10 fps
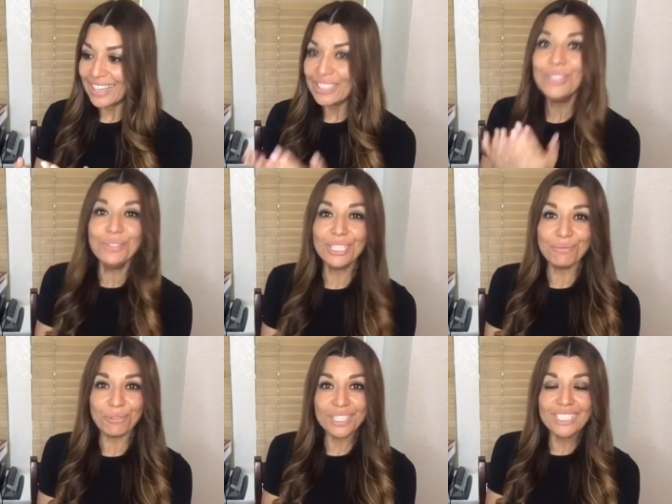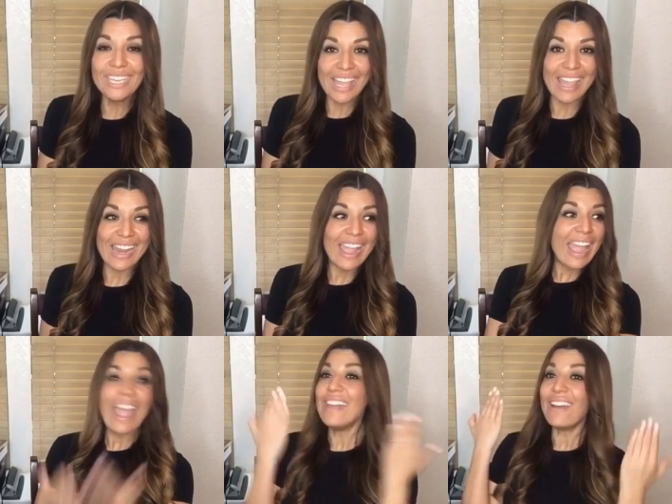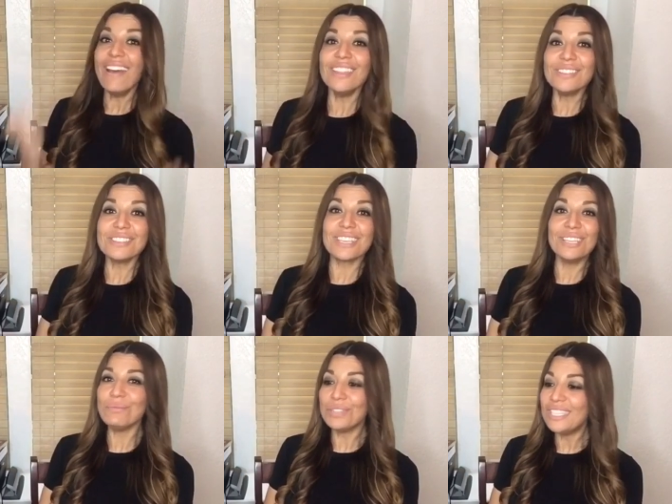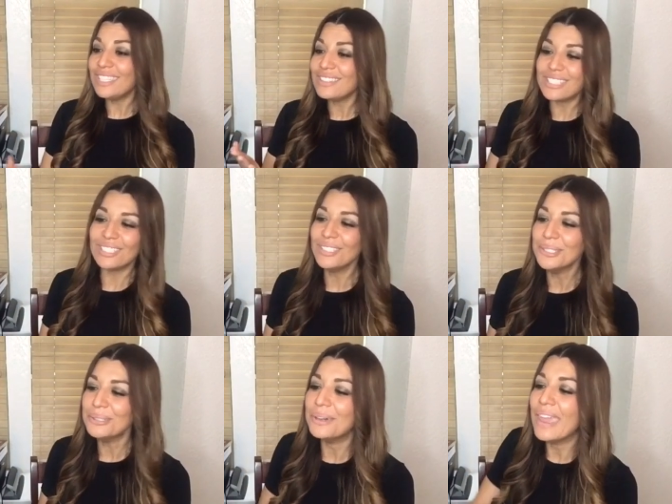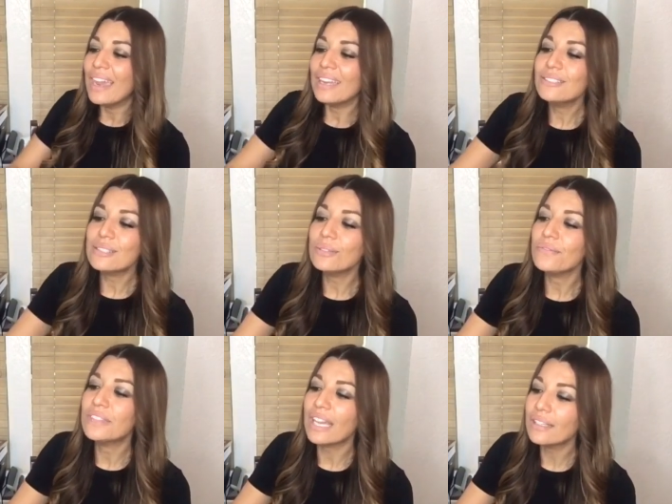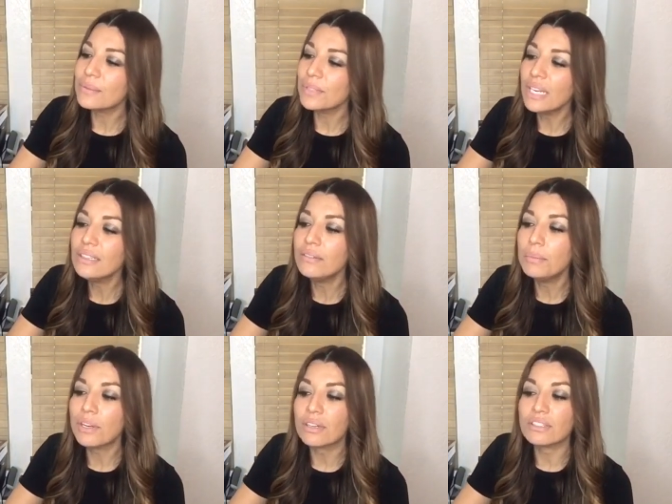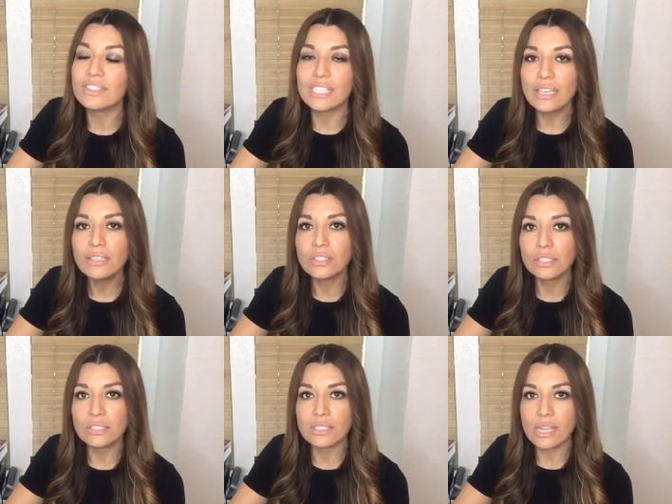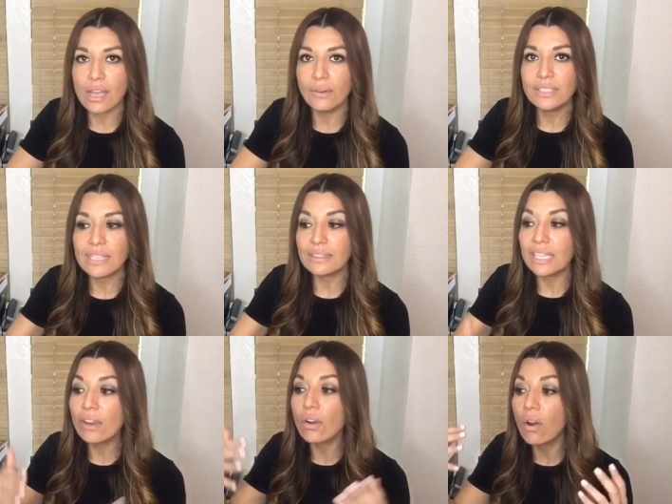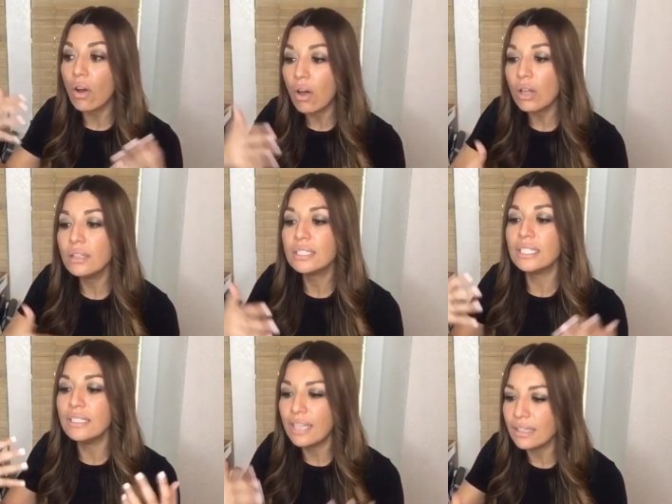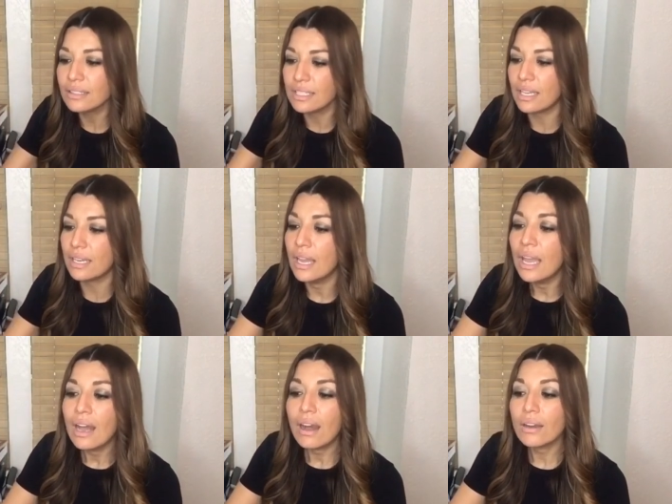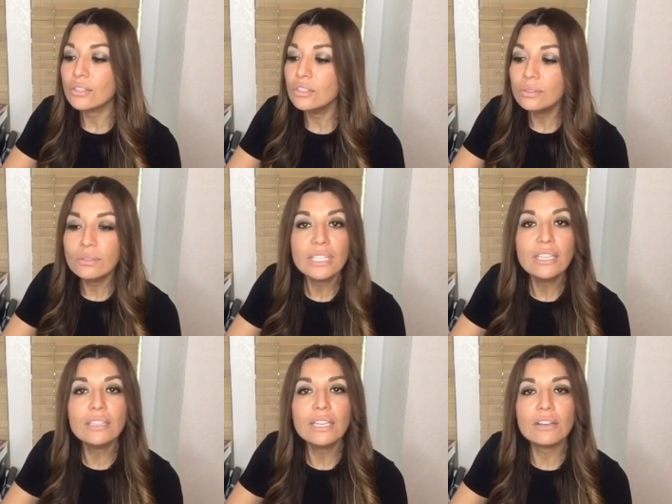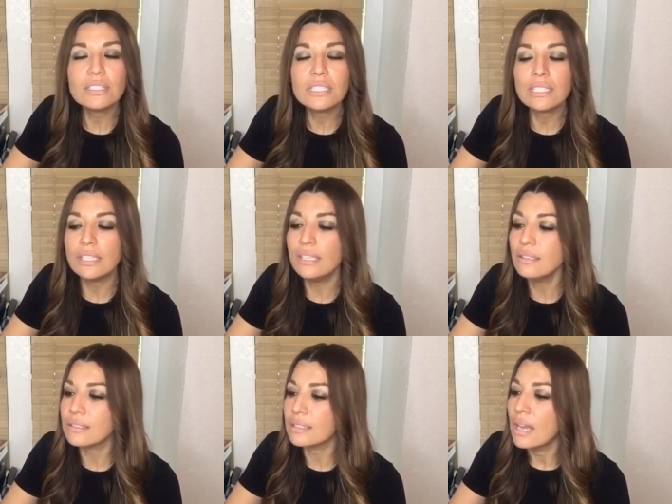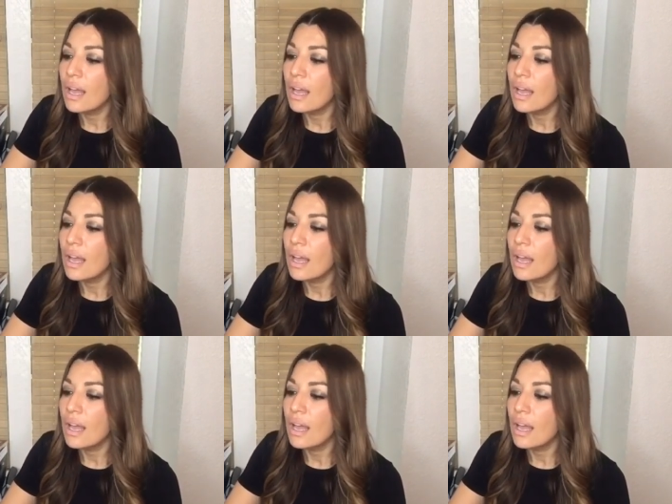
you can read it, and others can read it too. And so that's what I love about our standards now, is that they are all connected. Our new ELAR TEKS